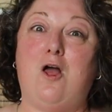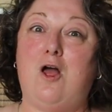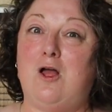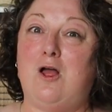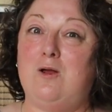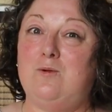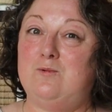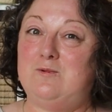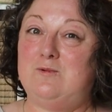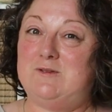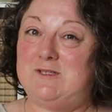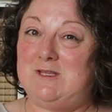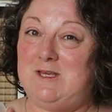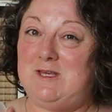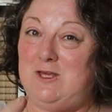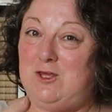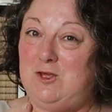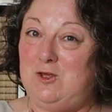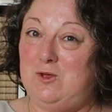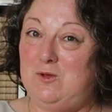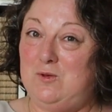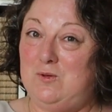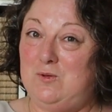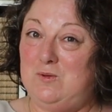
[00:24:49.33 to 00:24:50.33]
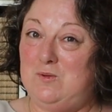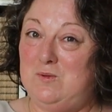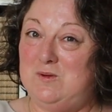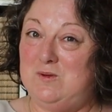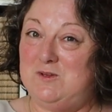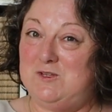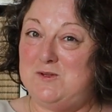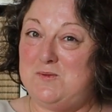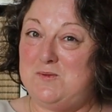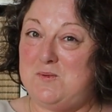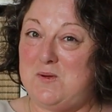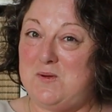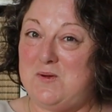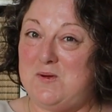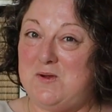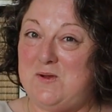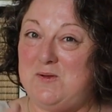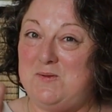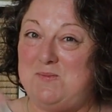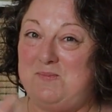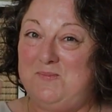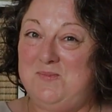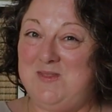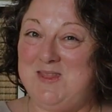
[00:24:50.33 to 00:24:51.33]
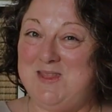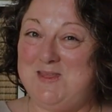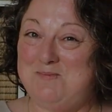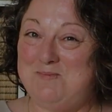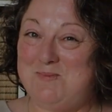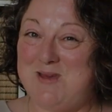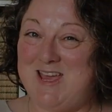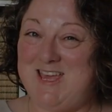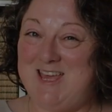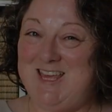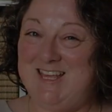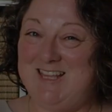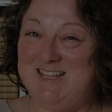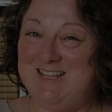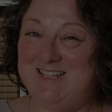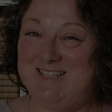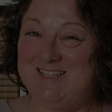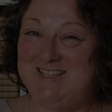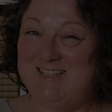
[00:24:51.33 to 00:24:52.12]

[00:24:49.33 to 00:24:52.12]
I will see you tomorrow. Bye.